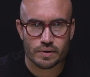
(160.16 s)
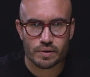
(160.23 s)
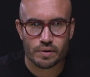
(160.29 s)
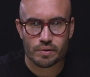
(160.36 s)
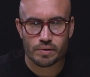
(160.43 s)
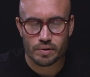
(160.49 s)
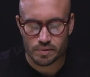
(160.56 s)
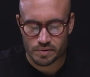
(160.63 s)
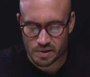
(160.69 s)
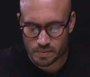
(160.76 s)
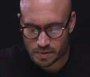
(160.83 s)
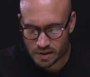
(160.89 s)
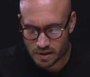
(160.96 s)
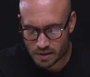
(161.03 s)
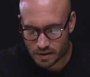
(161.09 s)
Another note to
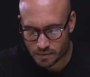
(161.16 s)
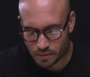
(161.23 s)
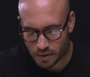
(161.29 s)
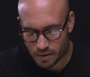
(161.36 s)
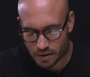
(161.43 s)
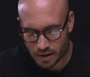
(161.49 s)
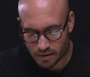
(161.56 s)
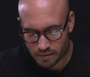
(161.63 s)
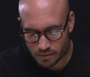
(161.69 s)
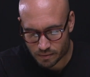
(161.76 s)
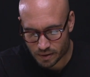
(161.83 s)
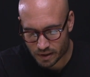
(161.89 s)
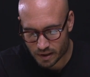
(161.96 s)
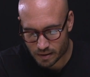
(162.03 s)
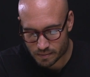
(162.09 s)
be wary of
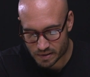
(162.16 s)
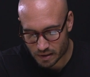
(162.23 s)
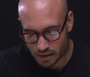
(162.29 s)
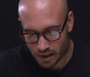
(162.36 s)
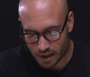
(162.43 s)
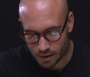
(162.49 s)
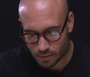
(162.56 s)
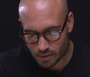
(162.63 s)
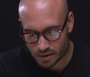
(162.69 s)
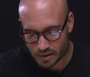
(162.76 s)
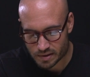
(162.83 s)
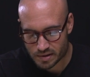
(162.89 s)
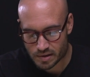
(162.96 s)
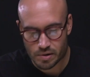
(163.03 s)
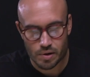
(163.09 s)
when it comes to line work
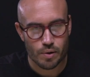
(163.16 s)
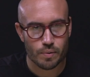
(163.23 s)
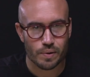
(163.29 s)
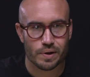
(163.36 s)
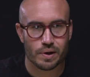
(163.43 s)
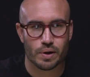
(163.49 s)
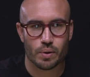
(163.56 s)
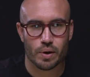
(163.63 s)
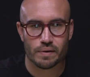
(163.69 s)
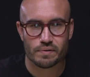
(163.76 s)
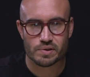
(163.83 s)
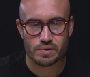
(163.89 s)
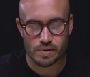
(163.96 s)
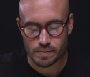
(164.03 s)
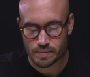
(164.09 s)
is to know when to go off
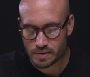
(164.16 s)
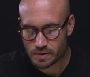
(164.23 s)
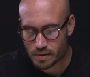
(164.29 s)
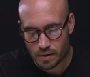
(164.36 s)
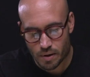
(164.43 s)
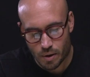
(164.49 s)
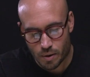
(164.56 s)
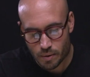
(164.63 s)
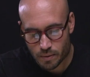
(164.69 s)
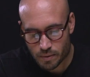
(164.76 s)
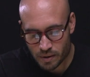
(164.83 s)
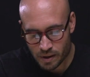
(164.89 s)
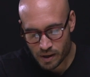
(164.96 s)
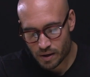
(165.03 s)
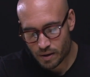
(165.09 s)
script. Know
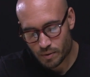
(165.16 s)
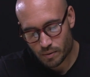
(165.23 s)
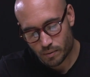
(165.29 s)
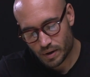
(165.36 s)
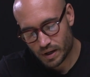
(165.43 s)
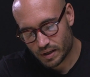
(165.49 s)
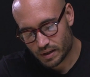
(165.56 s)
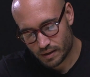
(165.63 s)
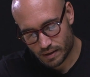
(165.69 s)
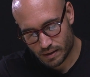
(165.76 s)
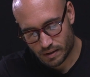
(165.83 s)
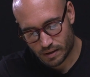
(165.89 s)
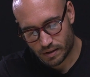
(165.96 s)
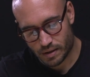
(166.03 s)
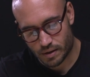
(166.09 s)
when
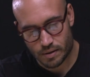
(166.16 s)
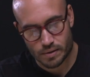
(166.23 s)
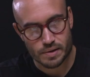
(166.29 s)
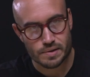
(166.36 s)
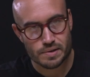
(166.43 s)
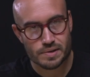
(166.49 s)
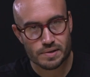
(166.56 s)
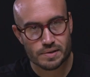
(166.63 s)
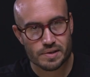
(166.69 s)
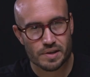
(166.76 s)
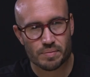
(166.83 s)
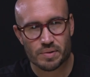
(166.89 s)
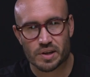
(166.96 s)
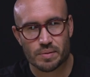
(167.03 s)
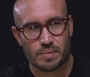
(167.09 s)
there is
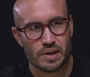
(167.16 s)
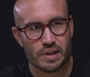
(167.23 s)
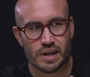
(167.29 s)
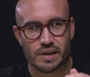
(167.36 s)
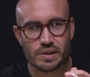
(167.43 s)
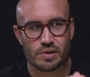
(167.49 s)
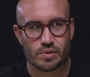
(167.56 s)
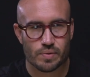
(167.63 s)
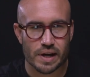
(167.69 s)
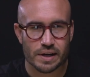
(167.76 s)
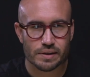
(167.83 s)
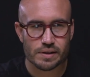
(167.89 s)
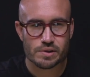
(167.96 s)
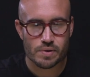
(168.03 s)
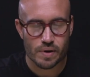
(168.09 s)
something to be like
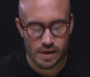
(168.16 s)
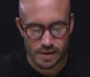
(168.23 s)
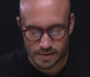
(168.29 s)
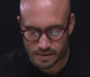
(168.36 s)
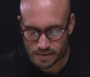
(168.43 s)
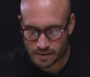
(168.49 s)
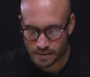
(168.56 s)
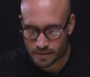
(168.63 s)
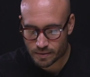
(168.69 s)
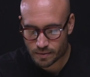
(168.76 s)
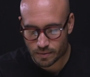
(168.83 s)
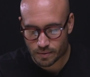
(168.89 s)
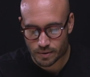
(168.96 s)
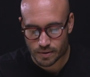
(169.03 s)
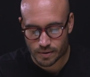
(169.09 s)
directly traced,
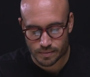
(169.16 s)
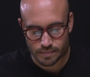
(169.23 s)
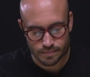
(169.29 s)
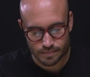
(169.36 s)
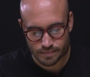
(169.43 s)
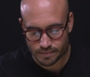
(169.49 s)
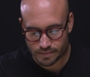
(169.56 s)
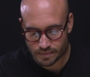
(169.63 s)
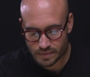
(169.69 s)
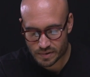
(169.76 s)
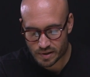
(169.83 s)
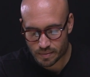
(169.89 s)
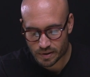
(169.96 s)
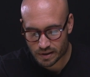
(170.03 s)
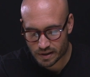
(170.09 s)
or
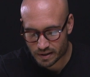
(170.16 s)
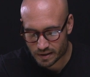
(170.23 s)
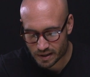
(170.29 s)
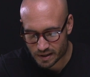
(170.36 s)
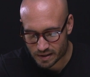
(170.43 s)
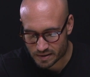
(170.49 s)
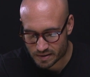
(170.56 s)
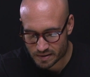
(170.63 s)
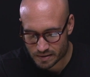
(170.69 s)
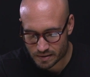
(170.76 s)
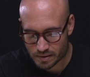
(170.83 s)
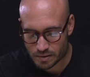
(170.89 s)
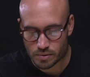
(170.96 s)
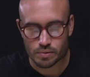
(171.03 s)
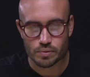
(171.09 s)
something that
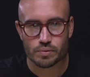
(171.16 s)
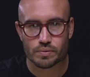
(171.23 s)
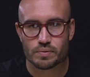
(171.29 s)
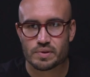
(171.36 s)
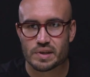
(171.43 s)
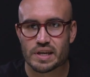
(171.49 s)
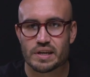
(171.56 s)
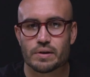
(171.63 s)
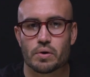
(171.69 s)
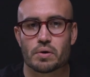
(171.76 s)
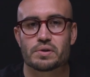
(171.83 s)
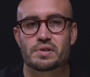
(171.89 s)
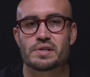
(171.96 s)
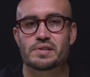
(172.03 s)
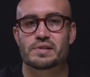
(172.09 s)
you take
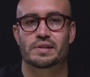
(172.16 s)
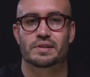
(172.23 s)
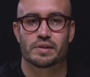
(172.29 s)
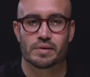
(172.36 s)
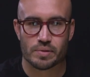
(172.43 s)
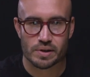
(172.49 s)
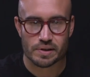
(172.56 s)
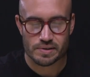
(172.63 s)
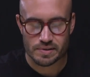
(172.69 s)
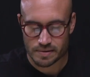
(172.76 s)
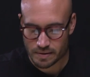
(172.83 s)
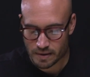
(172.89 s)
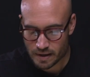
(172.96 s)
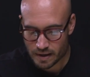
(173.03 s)
artistic liberties